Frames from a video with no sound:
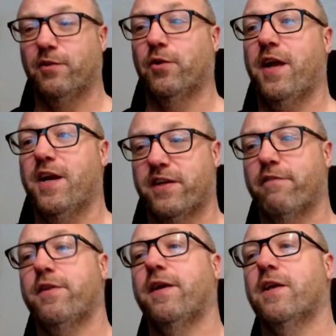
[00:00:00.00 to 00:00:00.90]
look, here's
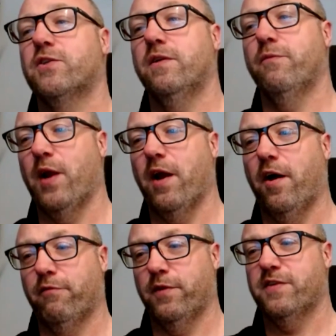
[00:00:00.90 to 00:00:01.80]
everything that's went
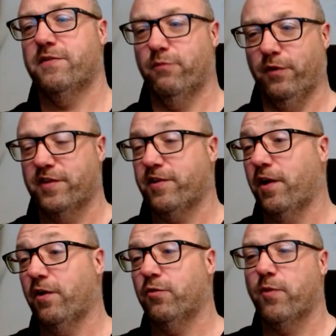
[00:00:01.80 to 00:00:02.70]
on for this
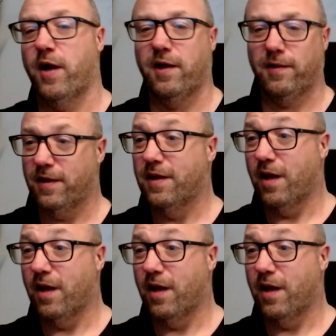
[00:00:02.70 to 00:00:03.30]
clinical trial.